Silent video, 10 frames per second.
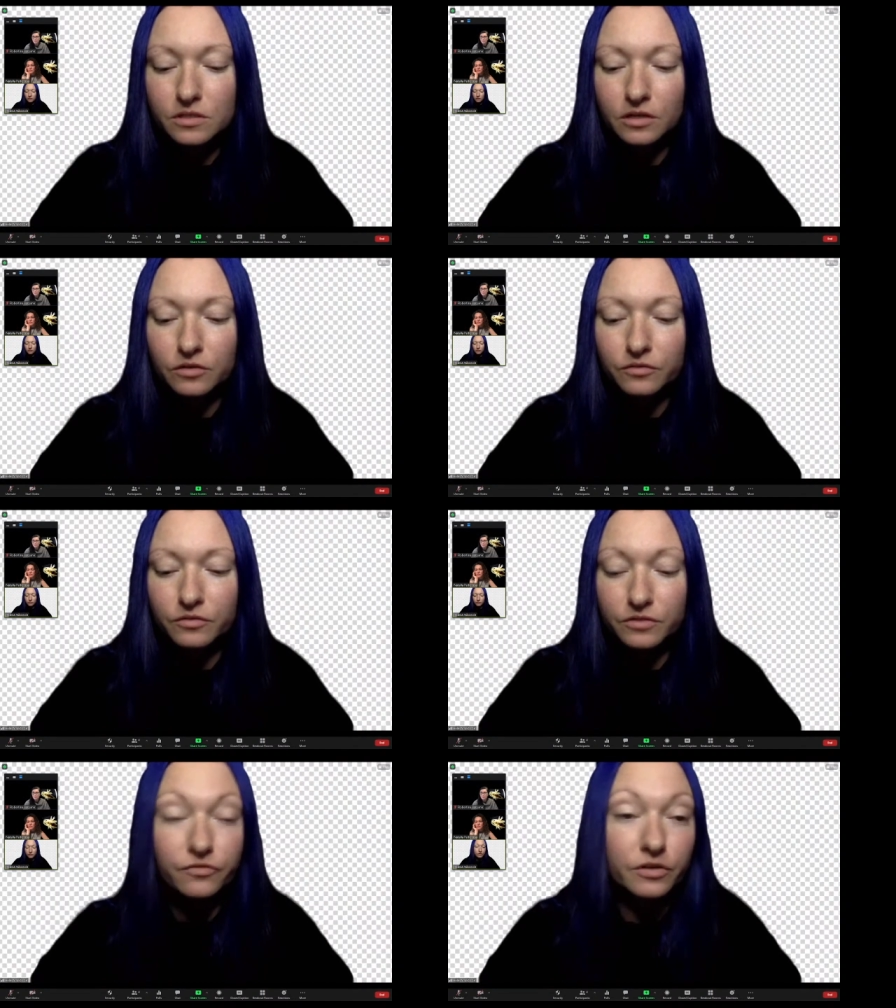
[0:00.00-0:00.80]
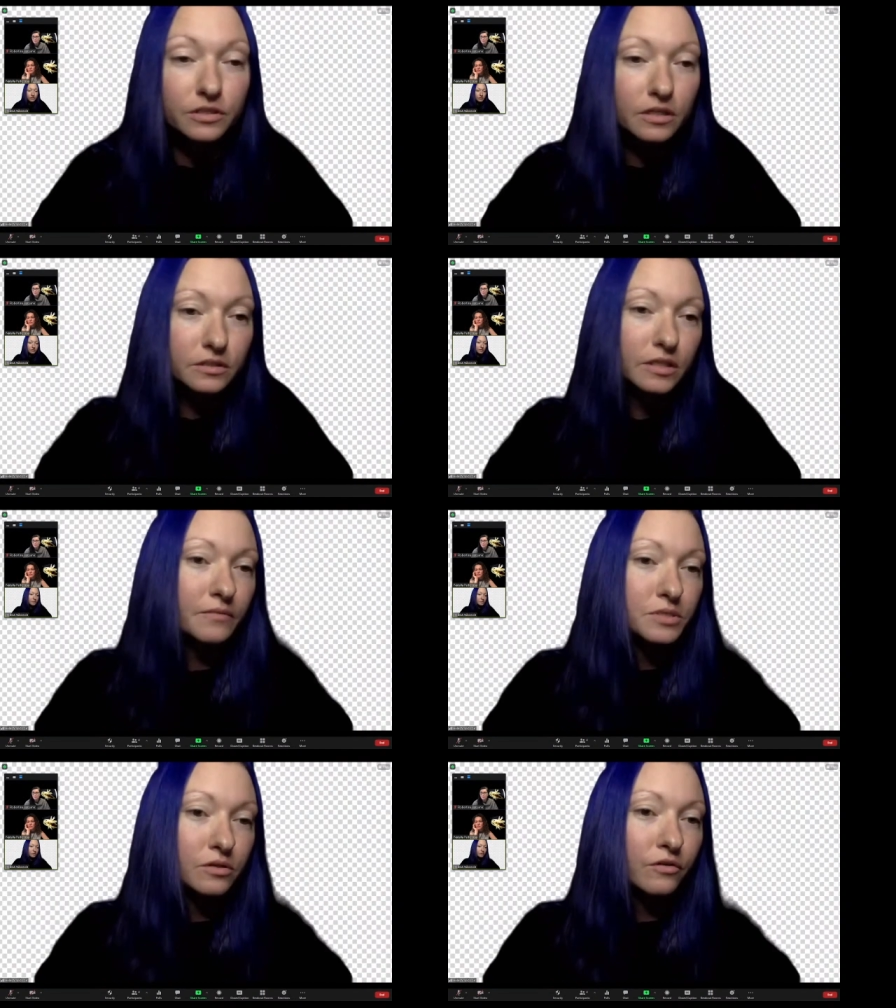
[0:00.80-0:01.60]
kind of different
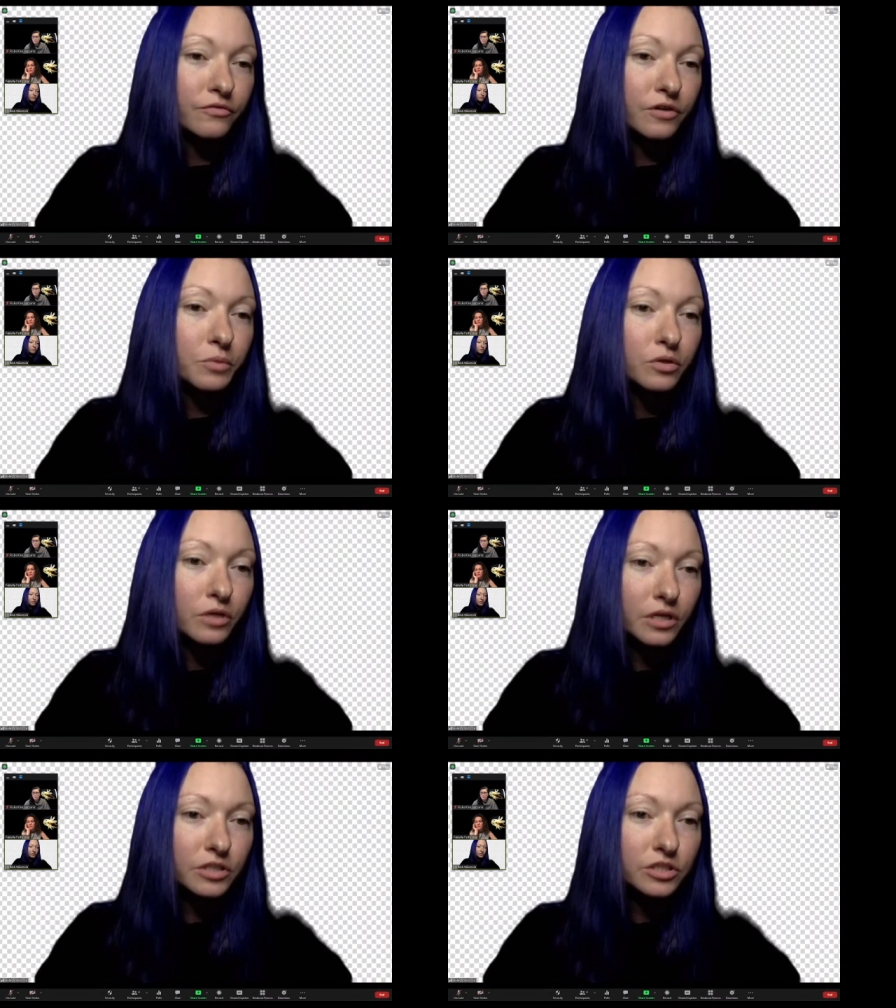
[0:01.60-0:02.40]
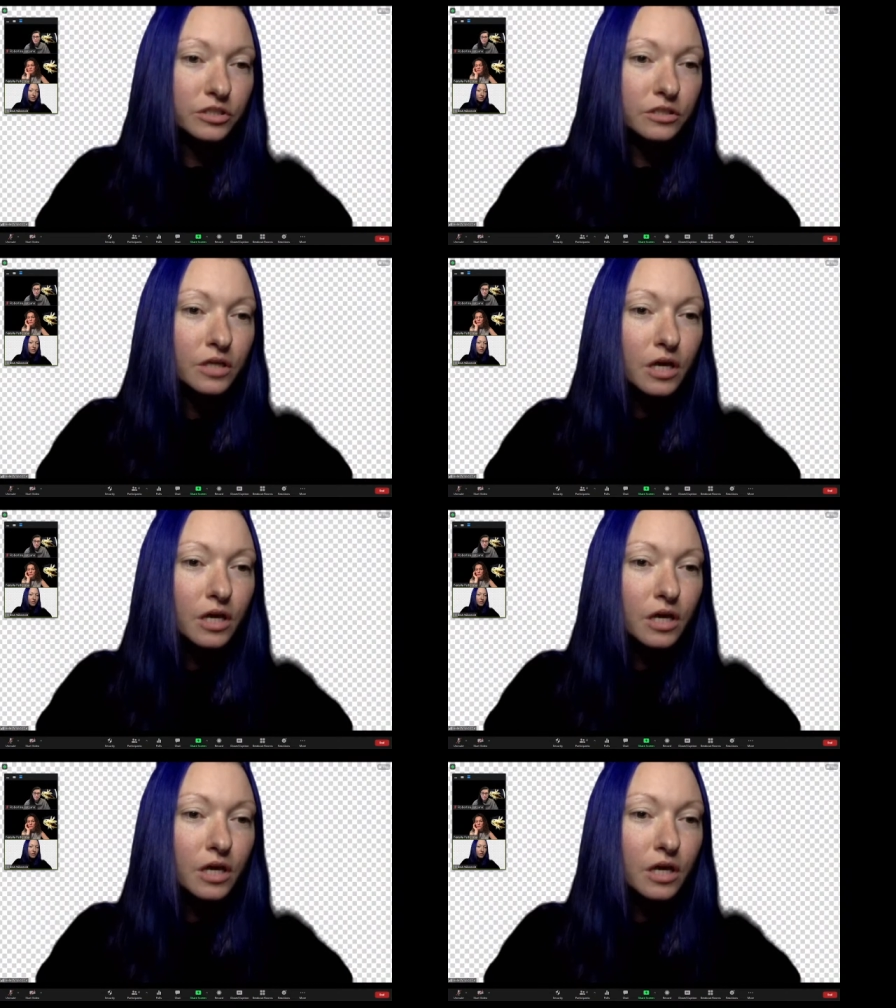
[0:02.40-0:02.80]
types of communication.